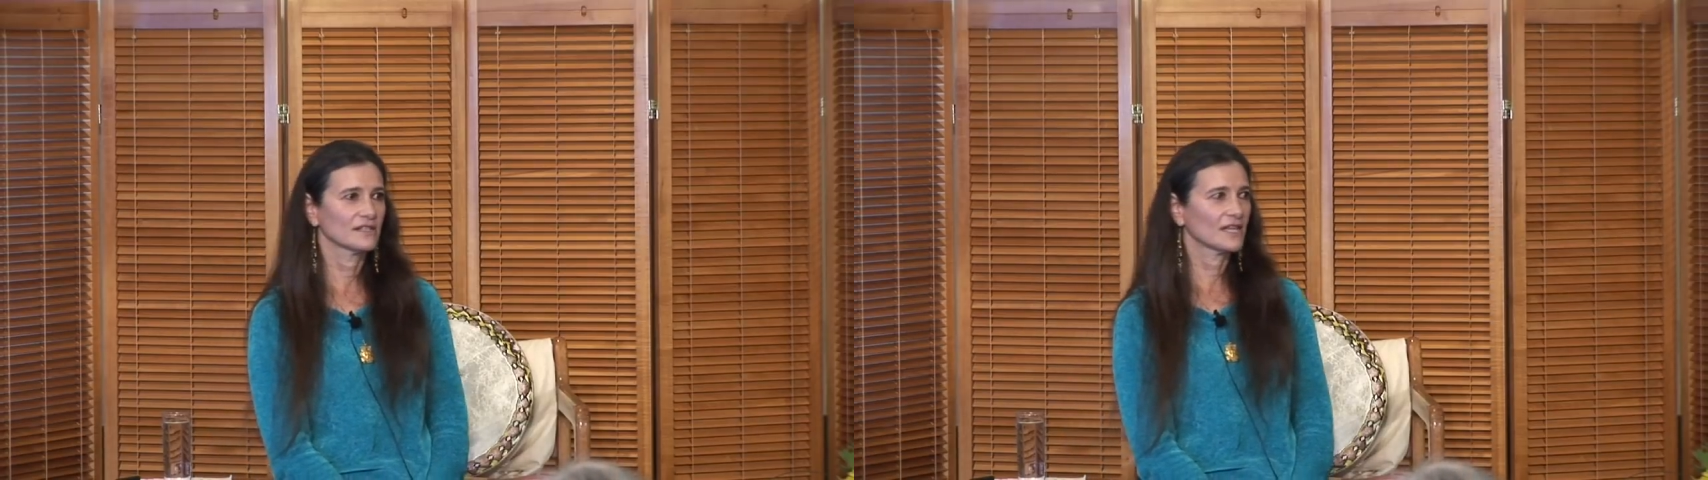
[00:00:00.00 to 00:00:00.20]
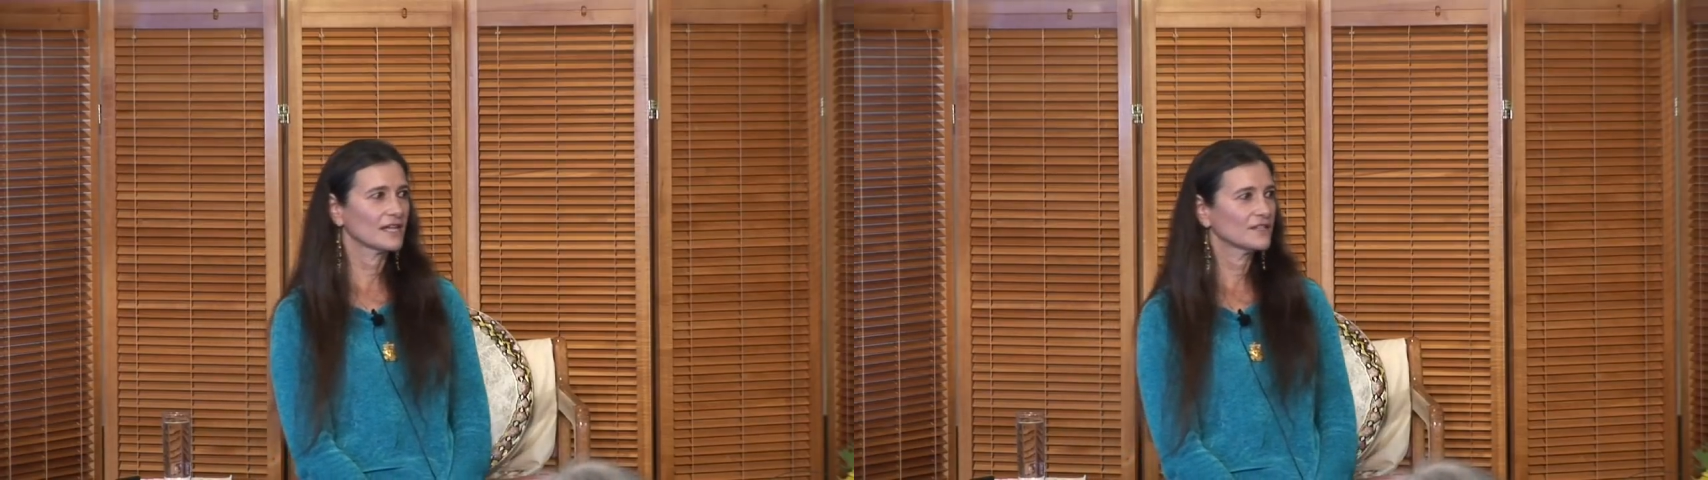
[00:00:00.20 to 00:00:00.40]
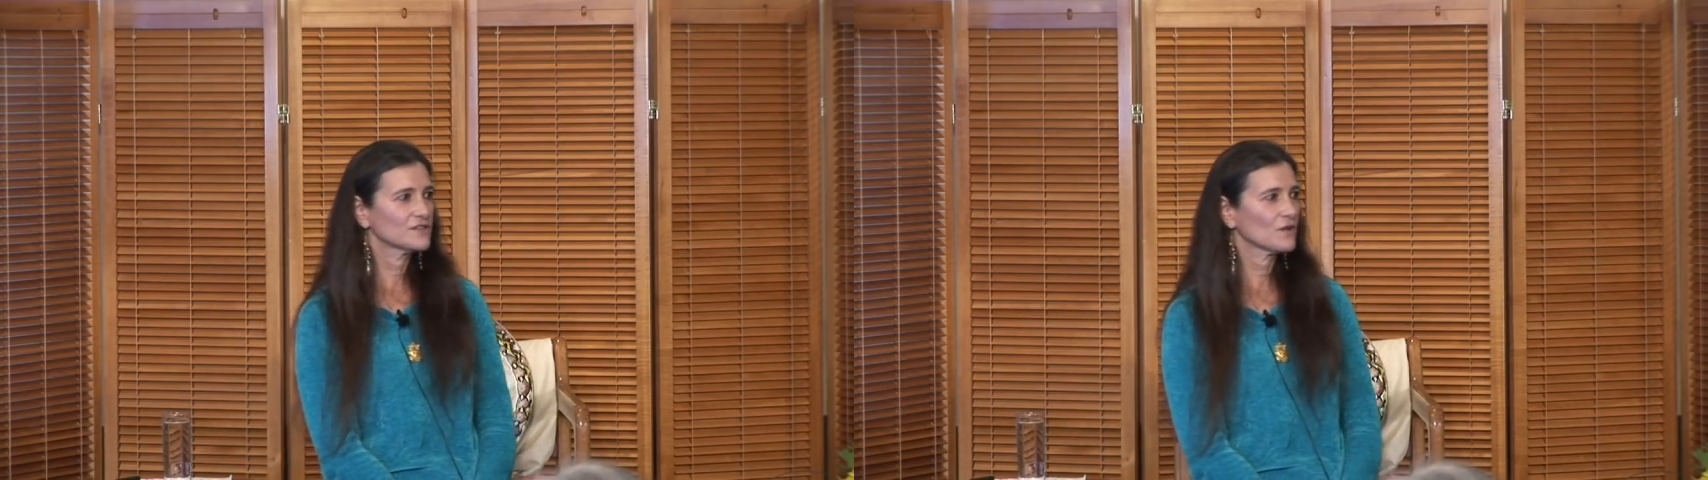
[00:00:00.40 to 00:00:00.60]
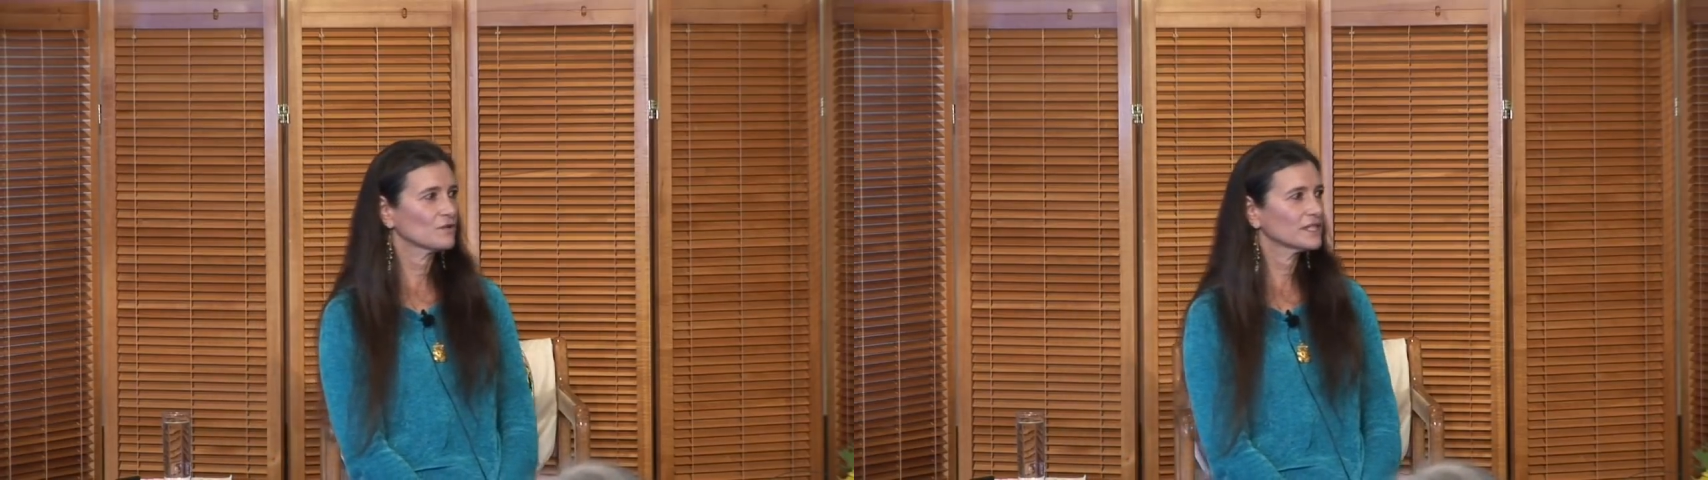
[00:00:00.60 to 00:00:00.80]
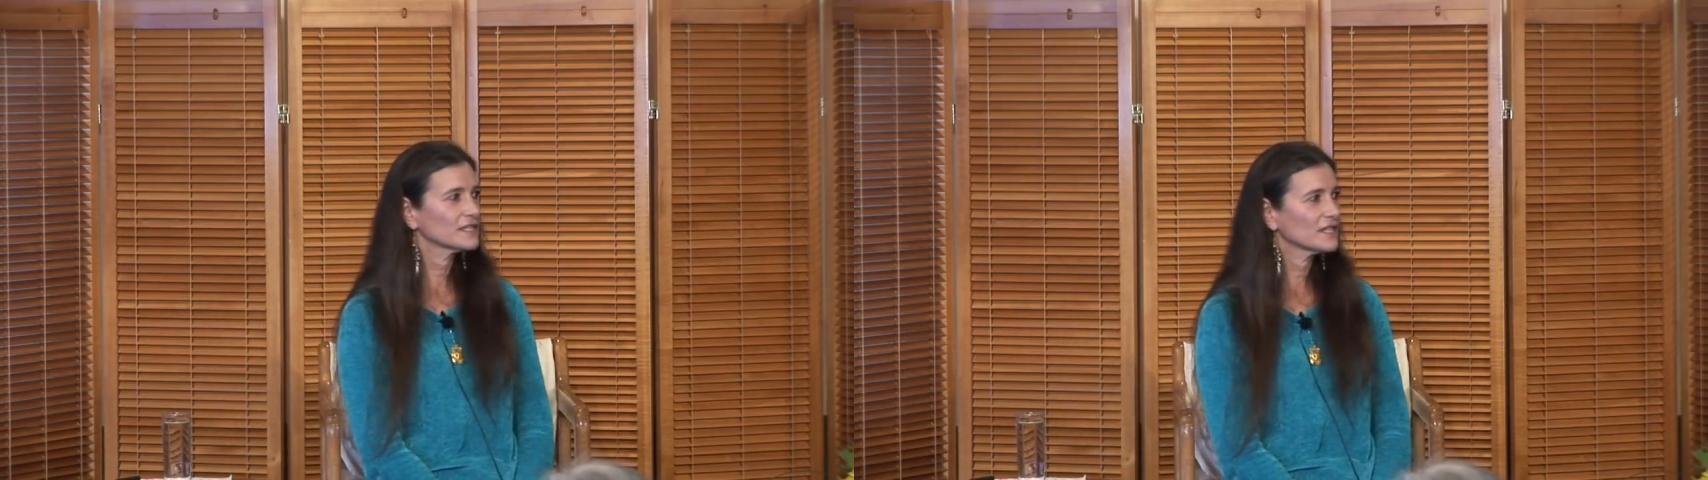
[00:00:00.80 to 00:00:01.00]
that it's
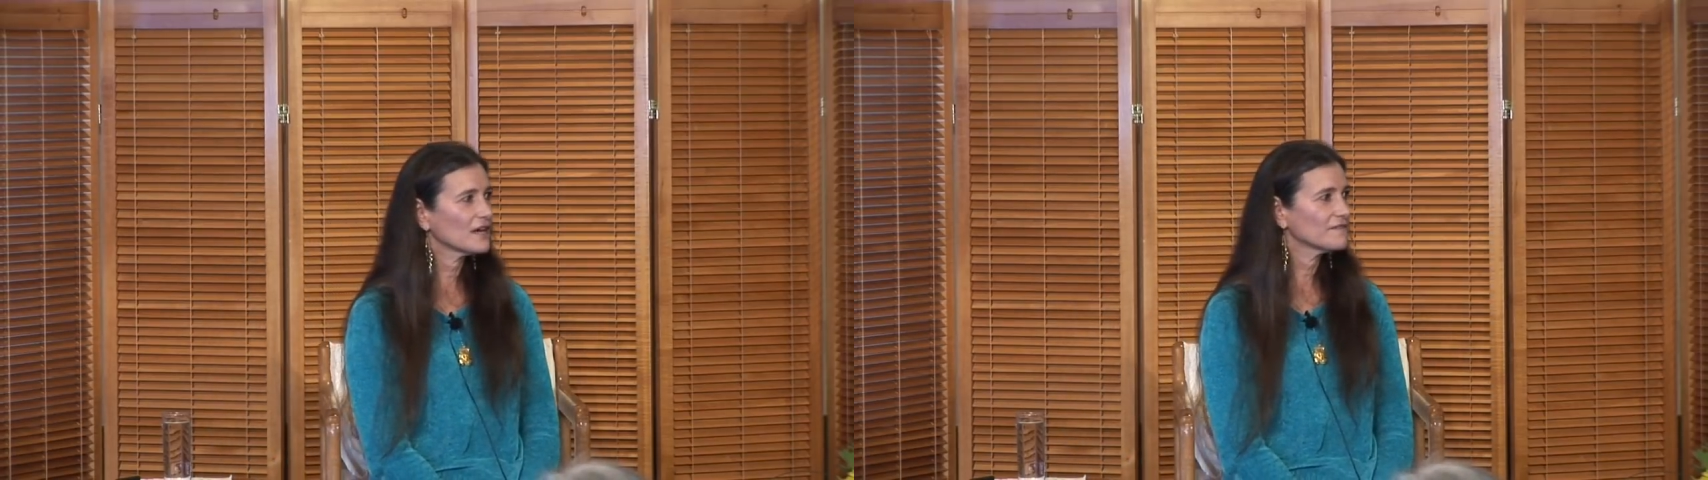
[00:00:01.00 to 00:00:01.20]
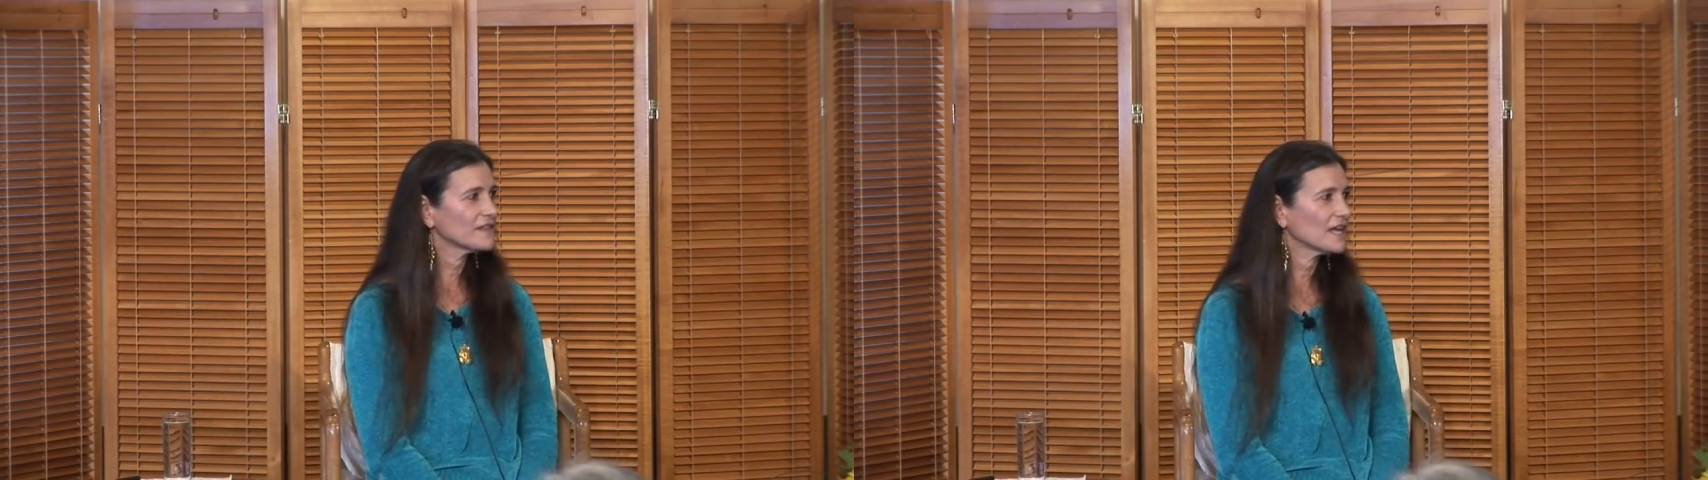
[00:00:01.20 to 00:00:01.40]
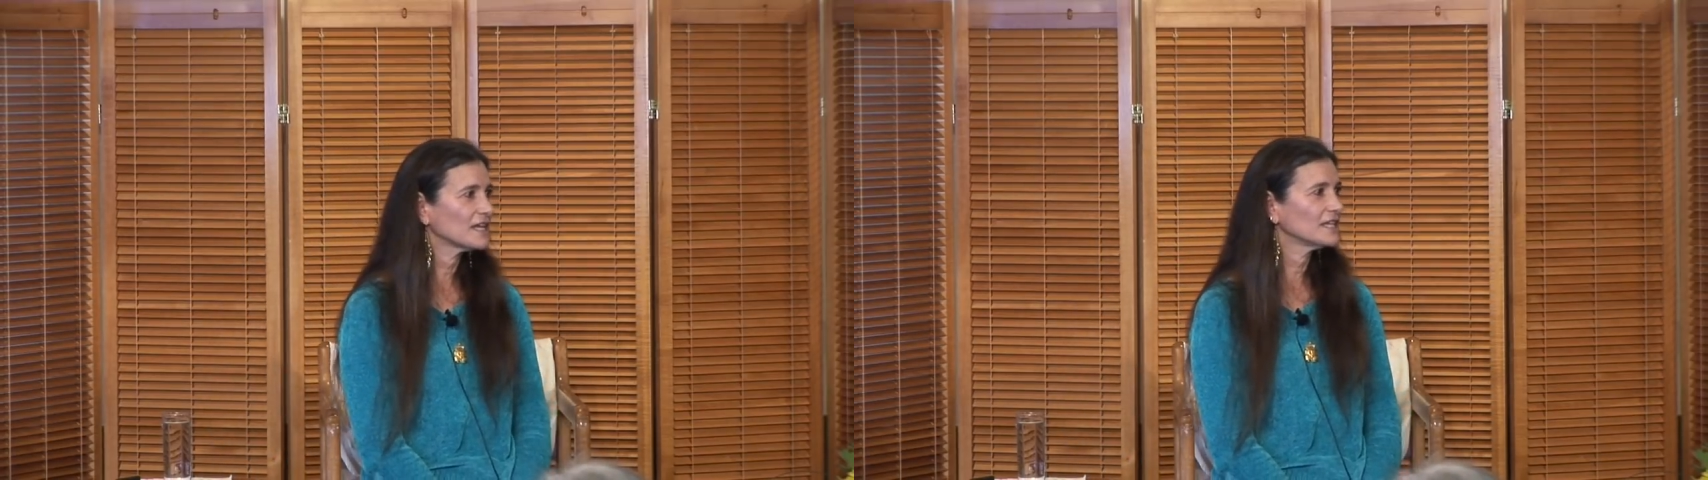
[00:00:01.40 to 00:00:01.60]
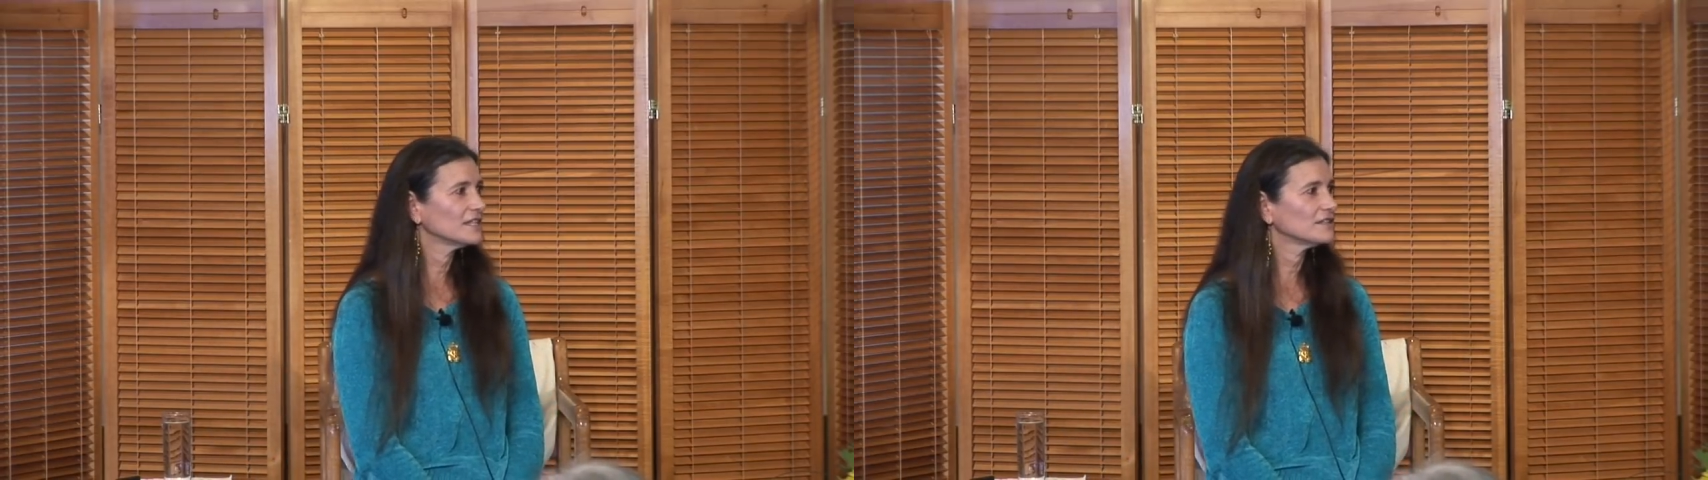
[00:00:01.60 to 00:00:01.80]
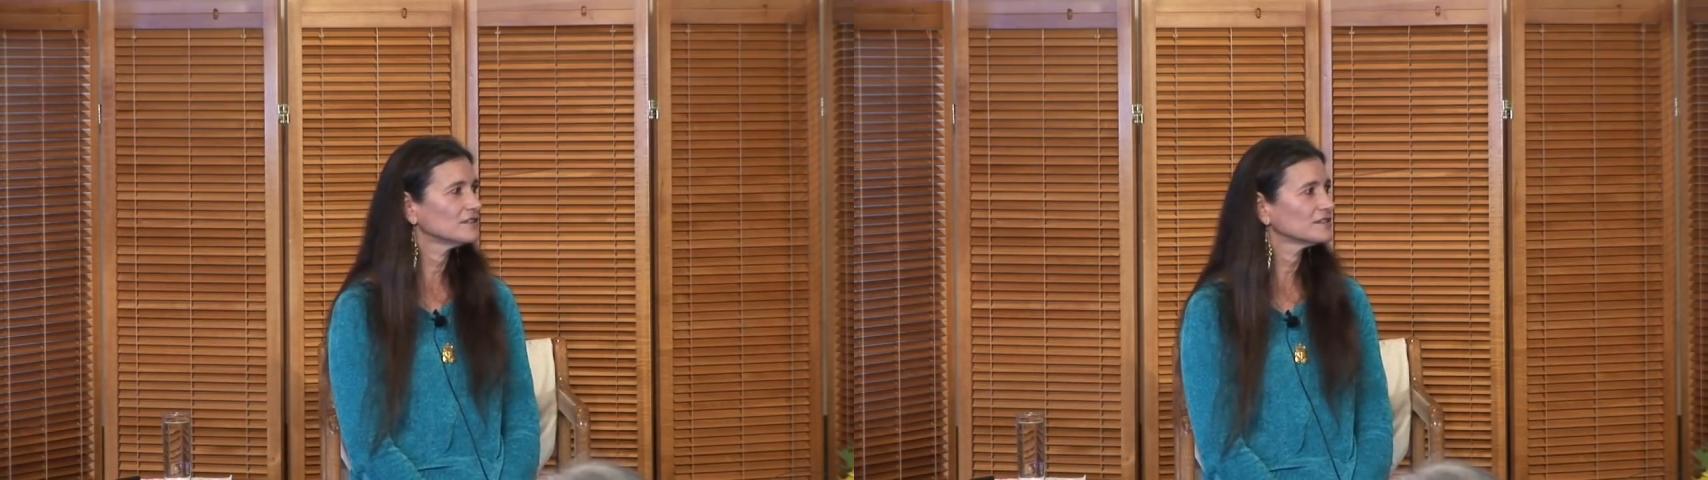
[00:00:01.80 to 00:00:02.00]
only love that
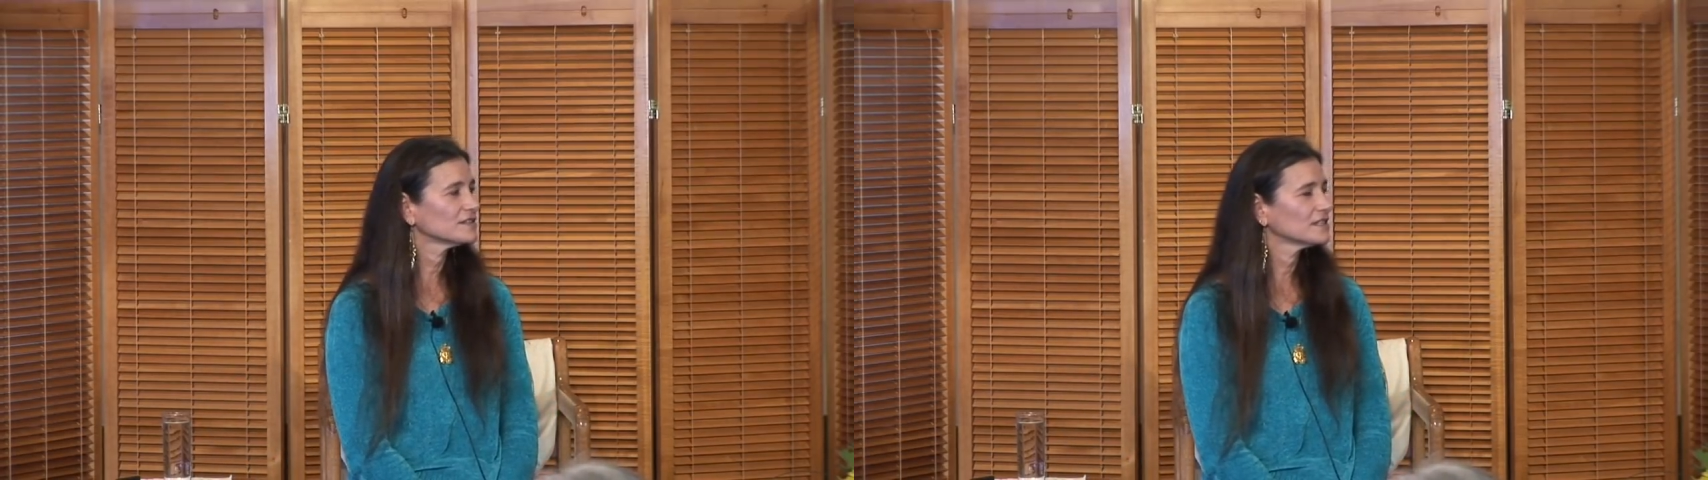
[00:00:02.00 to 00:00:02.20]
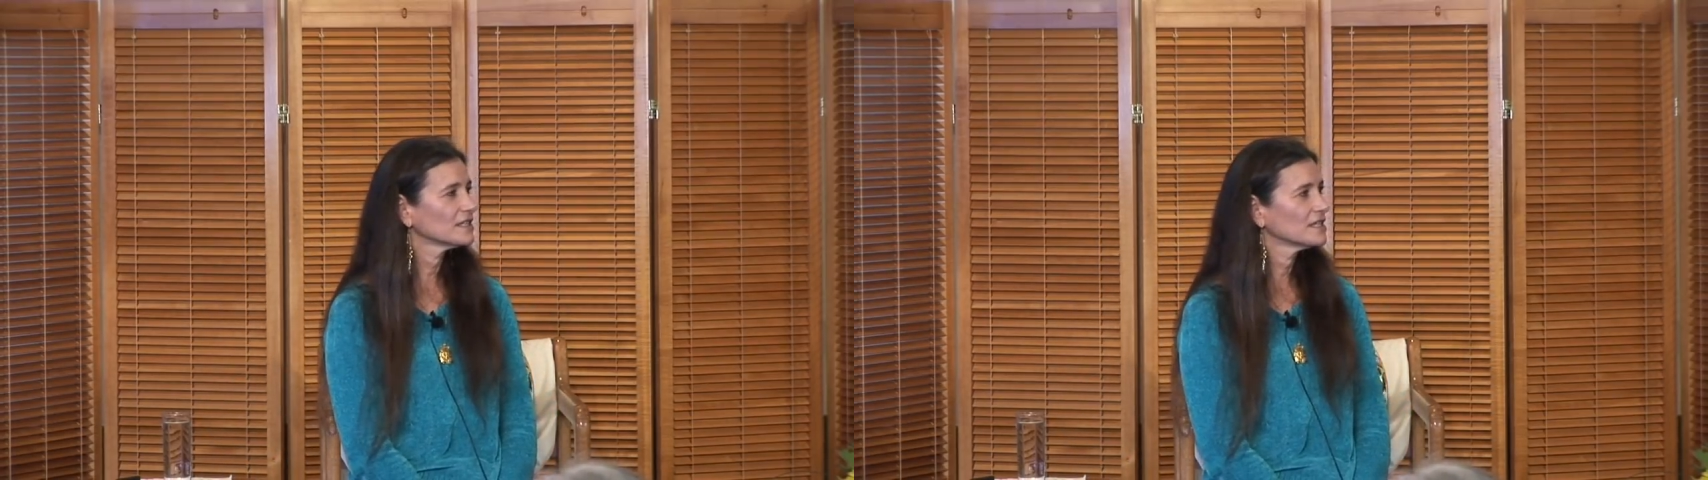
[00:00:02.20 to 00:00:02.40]
heals.